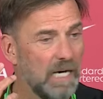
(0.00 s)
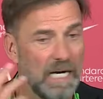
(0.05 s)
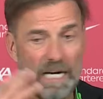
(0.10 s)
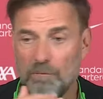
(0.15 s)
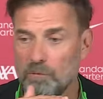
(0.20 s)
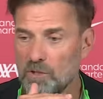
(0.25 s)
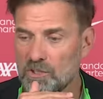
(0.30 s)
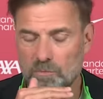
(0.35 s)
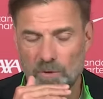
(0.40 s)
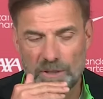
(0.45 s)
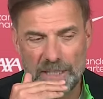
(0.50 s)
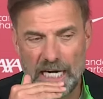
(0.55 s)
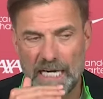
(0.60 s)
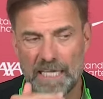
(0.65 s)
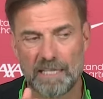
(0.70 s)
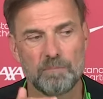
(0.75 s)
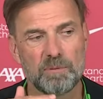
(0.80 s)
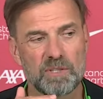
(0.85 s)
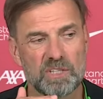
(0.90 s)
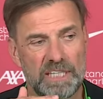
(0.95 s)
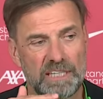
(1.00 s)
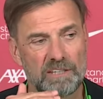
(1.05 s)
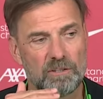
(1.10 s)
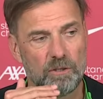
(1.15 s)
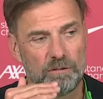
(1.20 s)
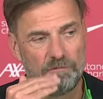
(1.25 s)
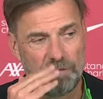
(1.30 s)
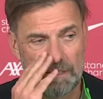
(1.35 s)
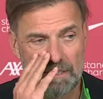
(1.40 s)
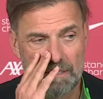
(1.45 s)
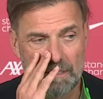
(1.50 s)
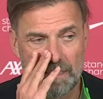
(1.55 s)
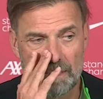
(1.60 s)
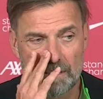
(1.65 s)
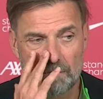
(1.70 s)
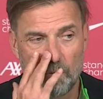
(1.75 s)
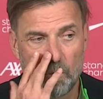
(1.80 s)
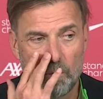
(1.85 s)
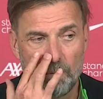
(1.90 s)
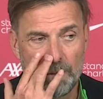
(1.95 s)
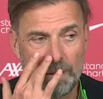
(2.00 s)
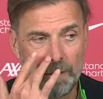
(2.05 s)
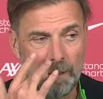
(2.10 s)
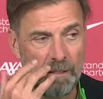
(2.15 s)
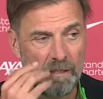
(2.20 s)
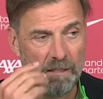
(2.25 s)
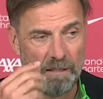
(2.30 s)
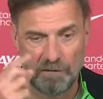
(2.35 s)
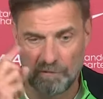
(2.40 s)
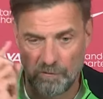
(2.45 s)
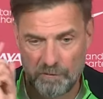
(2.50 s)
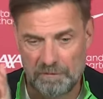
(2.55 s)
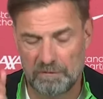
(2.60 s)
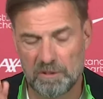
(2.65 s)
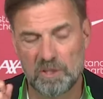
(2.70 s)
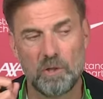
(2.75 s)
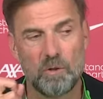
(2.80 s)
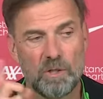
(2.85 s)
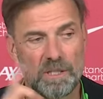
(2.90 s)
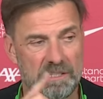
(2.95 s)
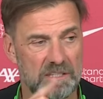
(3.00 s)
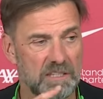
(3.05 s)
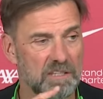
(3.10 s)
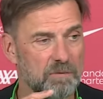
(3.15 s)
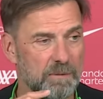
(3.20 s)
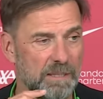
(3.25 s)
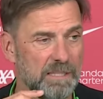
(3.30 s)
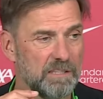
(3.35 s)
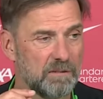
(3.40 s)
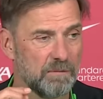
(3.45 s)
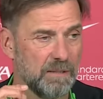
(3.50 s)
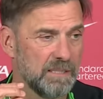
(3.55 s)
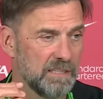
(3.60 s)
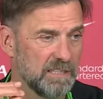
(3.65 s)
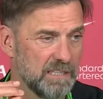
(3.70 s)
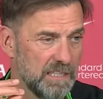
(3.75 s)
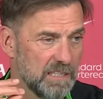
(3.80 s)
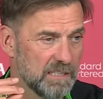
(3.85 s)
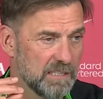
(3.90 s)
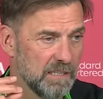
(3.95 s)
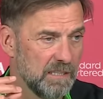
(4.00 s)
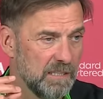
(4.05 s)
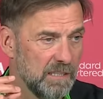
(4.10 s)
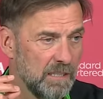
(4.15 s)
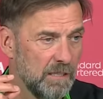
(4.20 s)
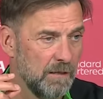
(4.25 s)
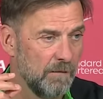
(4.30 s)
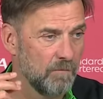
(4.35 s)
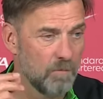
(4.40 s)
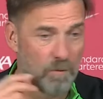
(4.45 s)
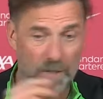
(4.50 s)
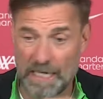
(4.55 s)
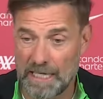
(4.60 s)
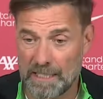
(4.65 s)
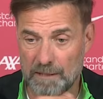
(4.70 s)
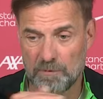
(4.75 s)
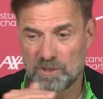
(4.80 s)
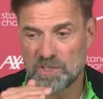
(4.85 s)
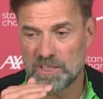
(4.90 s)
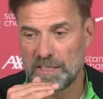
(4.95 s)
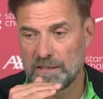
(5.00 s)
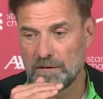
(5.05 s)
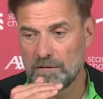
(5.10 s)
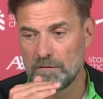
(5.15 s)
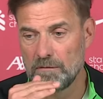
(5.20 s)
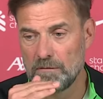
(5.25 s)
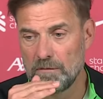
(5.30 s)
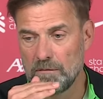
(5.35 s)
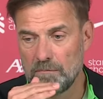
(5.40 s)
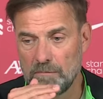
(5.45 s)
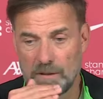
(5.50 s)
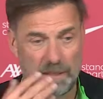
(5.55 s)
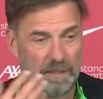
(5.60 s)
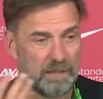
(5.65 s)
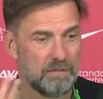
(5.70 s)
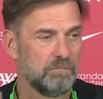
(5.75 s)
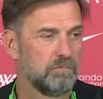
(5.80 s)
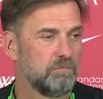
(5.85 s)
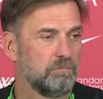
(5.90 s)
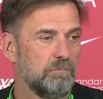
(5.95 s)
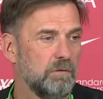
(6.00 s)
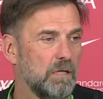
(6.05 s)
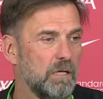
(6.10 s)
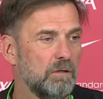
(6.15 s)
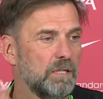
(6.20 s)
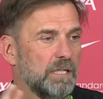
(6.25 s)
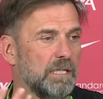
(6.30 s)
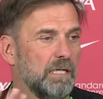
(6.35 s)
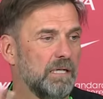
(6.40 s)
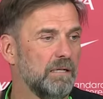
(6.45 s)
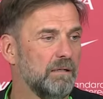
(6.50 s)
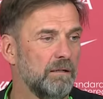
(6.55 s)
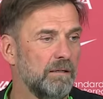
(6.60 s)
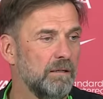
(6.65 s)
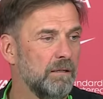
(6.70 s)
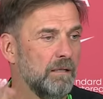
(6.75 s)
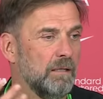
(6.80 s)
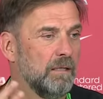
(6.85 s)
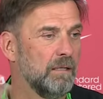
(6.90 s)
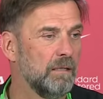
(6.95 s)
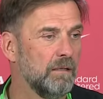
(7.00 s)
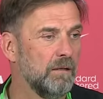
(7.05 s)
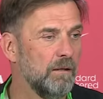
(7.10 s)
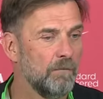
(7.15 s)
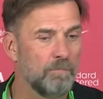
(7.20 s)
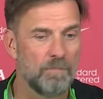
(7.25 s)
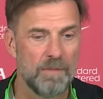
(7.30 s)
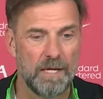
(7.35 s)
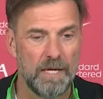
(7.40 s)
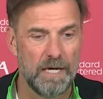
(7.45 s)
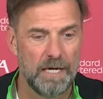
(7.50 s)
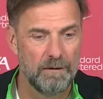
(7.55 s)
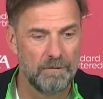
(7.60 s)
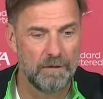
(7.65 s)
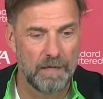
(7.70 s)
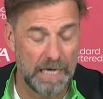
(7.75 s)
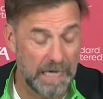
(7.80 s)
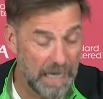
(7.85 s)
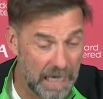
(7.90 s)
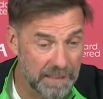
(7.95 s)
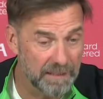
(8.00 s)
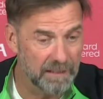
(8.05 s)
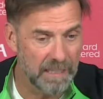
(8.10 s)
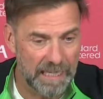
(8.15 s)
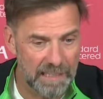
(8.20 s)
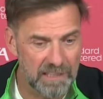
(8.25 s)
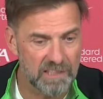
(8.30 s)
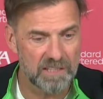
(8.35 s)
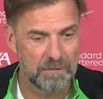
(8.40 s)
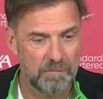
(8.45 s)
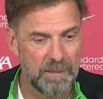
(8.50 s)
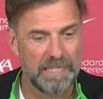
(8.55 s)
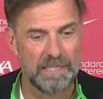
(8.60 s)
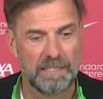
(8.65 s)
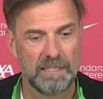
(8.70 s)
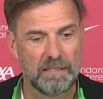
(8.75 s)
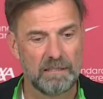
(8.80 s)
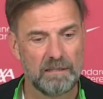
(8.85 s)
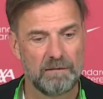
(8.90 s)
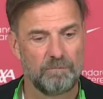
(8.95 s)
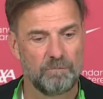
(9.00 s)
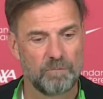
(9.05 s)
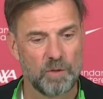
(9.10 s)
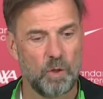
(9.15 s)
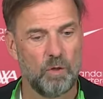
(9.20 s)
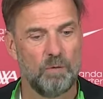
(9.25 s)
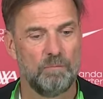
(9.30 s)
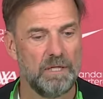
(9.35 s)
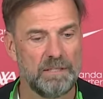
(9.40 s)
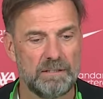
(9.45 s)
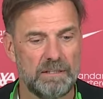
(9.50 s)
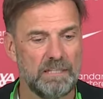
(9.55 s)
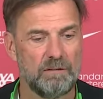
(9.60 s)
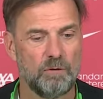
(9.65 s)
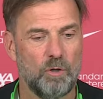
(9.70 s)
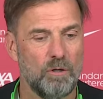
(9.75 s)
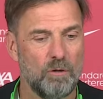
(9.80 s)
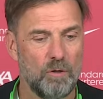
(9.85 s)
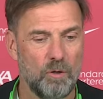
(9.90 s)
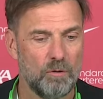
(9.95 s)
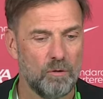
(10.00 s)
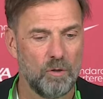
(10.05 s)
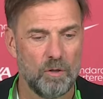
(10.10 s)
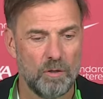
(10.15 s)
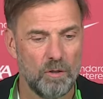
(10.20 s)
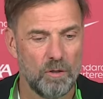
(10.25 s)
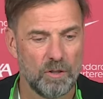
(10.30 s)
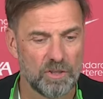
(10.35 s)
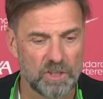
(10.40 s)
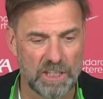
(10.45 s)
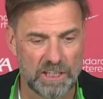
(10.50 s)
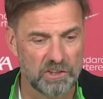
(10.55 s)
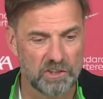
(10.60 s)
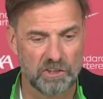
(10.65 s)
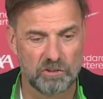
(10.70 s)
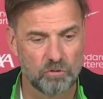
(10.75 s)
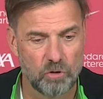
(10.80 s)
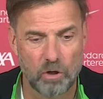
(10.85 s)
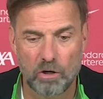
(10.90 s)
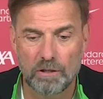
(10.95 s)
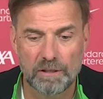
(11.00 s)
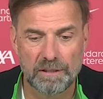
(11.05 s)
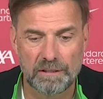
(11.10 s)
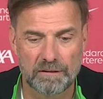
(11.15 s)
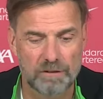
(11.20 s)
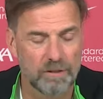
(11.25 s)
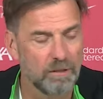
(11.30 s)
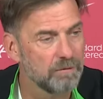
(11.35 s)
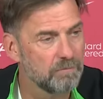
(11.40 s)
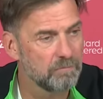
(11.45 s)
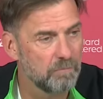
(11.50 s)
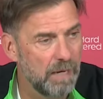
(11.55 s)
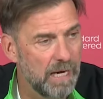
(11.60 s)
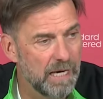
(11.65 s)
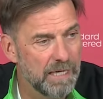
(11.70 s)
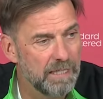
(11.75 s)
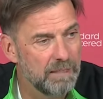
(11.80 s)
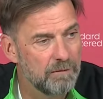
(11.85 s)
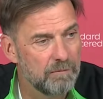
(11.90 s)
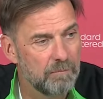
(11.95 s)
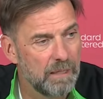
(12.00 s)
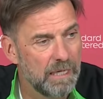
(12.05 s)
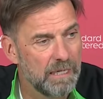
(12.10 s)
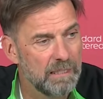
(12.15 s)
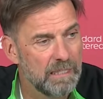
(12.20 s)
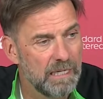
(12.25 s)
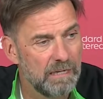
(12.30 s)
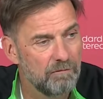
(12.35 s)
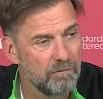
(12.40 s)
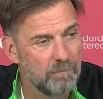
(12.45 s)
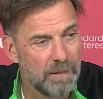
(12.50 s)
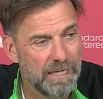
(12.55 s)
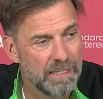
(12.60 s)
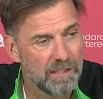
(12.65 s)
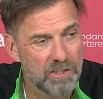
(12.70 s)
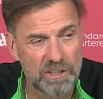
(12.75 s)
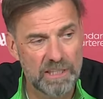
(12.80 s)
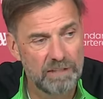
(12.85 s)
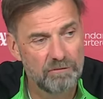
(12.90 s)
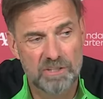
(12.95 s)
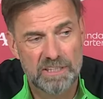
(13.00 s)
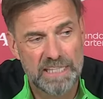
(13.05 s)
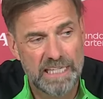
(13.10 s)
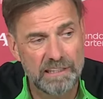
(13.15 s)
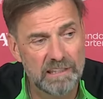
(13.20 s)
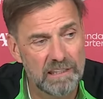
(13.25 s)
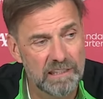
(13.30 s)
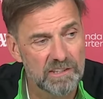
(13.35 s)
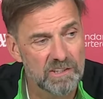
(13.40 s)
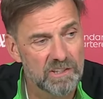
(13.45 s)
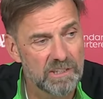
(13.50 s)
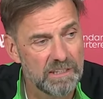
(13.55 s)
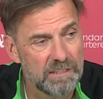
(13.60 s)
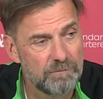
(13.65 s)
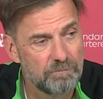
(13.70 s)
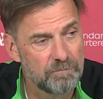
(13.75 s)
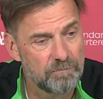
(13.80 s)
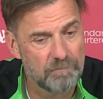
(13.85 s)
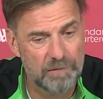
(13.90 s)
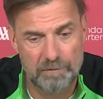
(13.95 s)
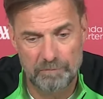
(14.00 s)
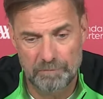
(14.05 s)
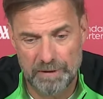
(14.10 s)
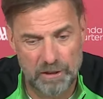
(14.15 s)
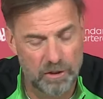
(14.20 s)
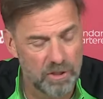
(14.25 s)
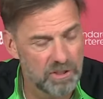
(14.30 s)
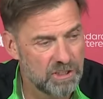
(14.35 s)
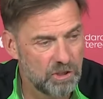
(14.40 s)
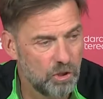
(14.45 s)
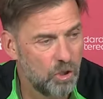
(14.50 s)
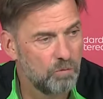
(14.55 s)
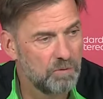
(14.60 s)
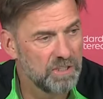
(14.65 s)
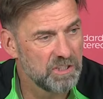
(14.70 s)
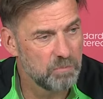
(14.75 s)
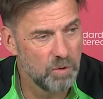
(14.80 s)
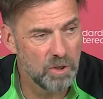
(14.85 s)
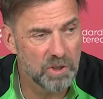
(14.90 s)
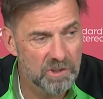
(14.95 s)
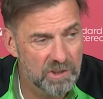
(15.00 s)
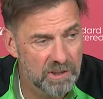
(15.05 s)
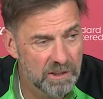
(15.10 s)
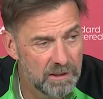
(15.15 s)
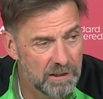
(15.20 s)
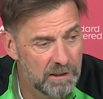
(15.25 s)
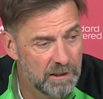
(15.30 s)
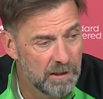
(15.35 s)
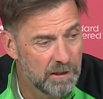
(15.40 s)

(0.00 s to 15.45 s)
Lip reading: I was 100% convinced in this moment we will go until 2026. 100%. But how can I underestimated or judged it wrong. It's not my level. My energy level is endless because it always was.